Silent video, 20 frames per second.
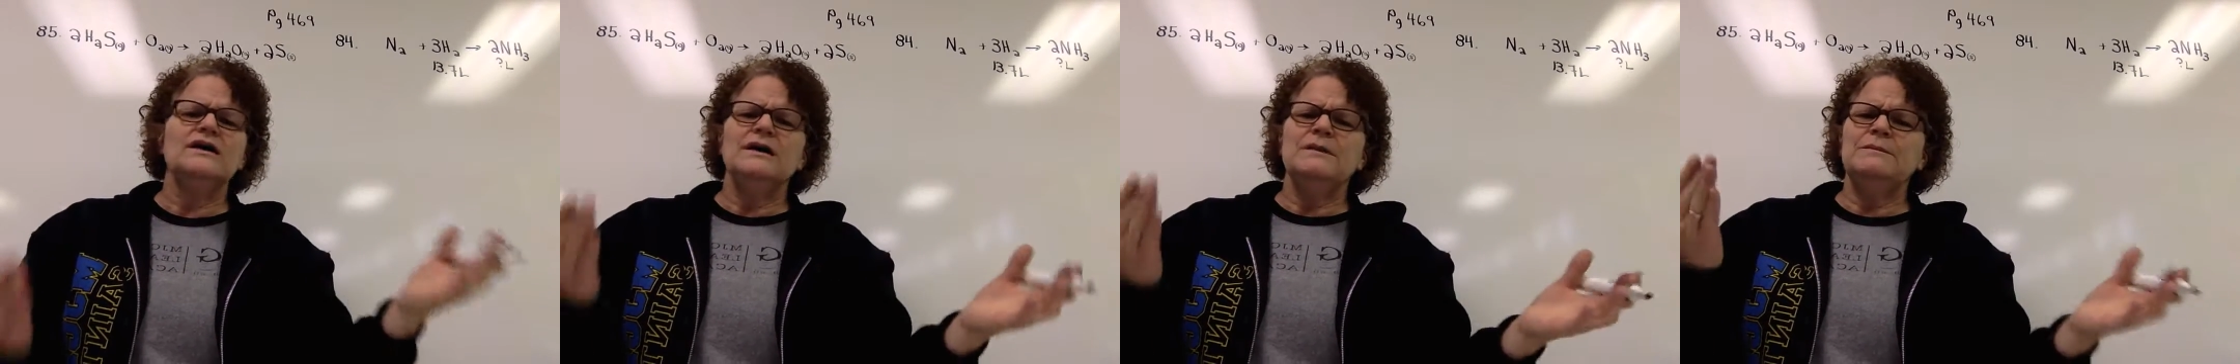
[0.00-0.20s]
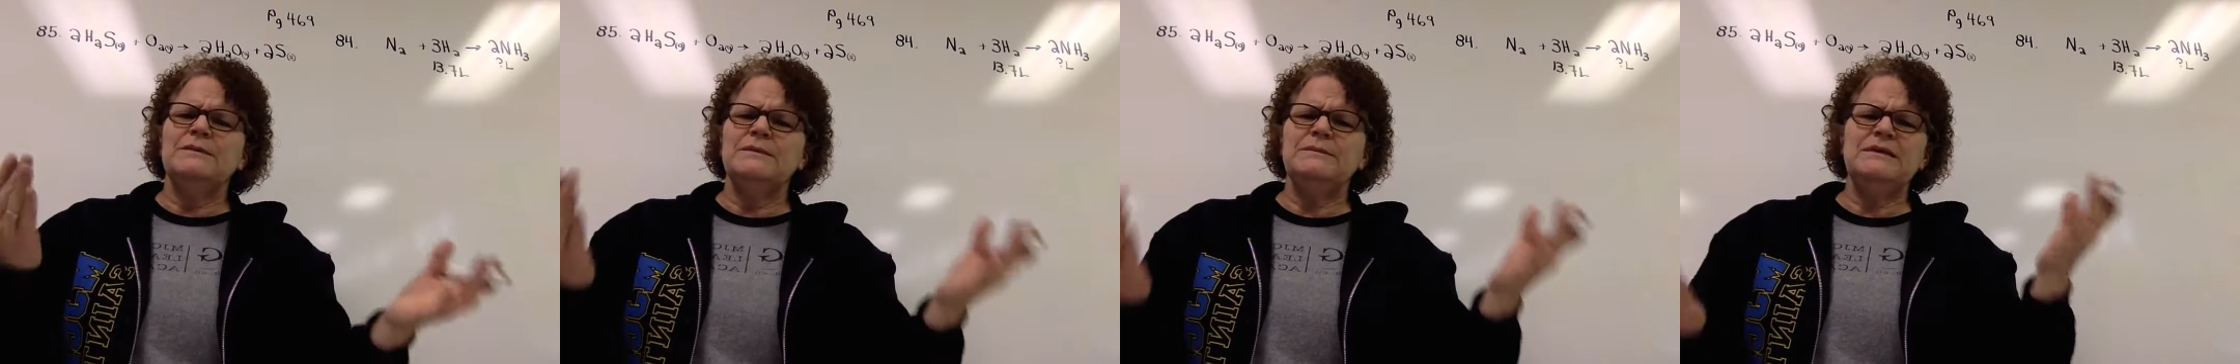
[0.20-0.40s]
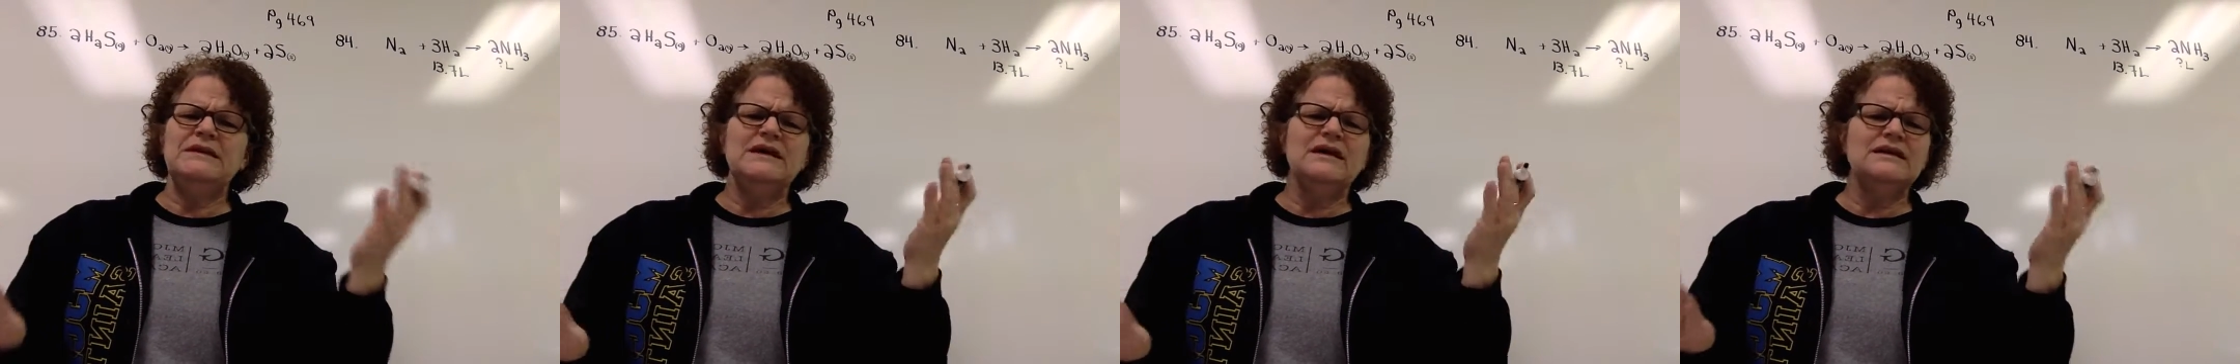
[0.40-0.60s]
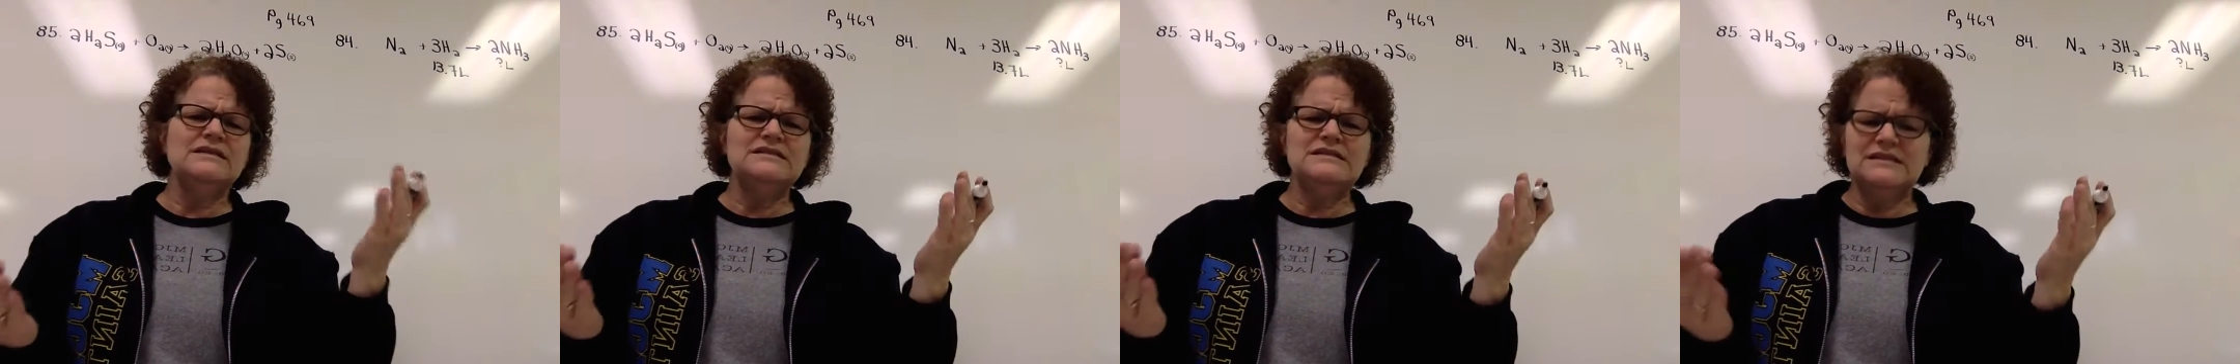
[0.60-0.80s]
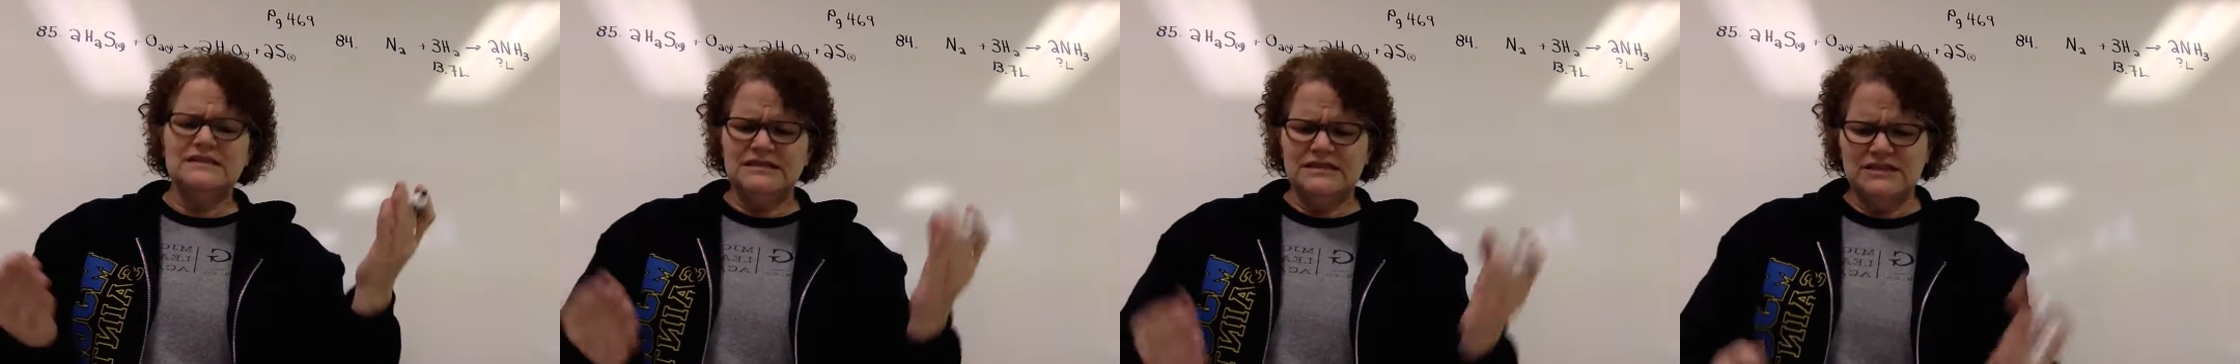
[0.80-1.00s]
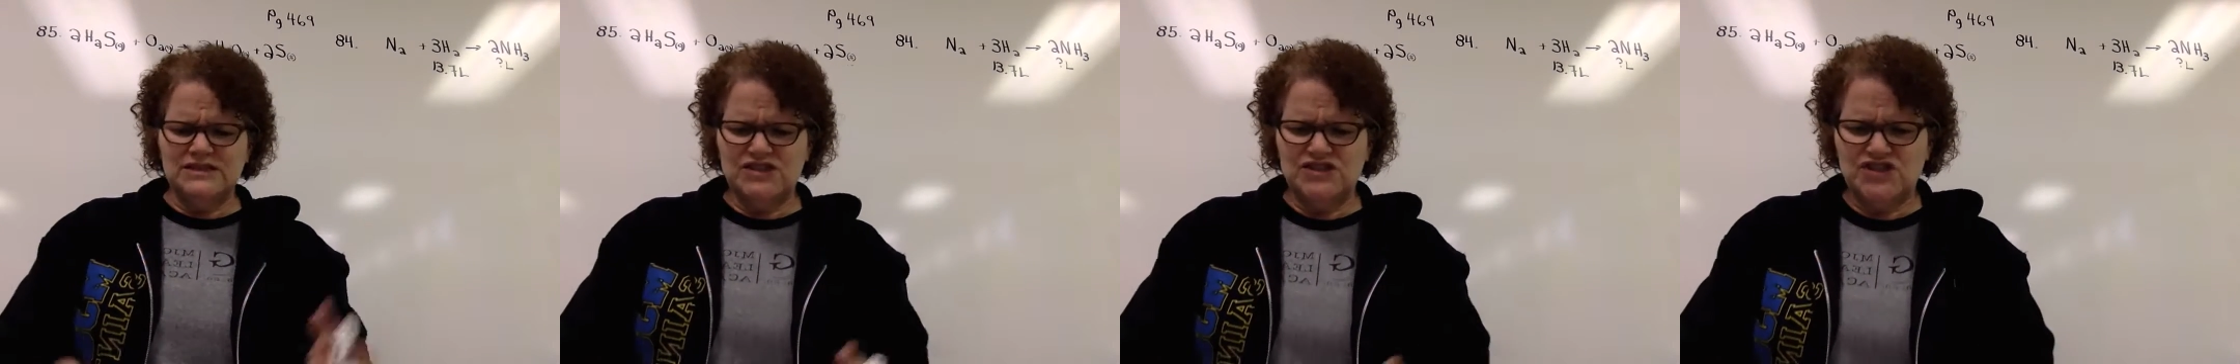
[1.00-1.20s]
But because this is